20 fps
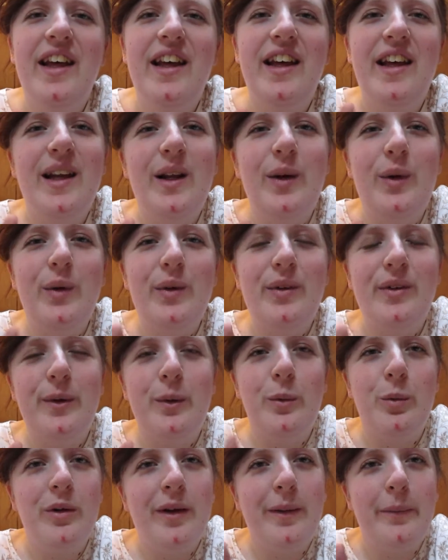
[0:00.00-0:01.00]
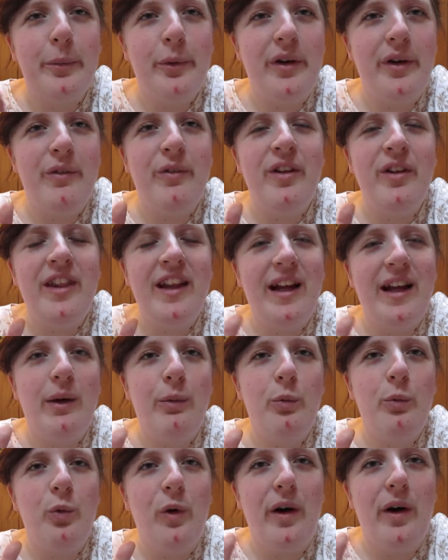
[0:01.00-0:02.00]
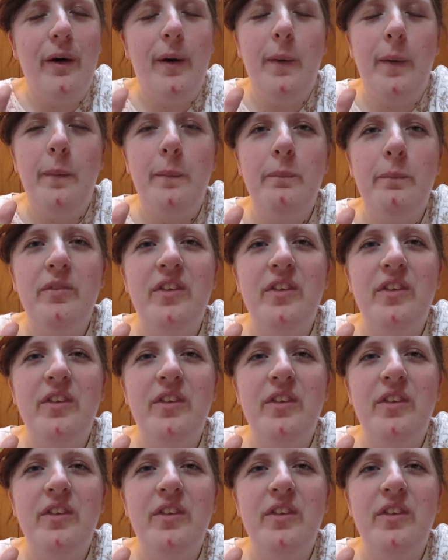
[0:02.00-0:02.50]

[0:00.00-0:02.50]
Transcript: you know, sobered up whatever and then went home.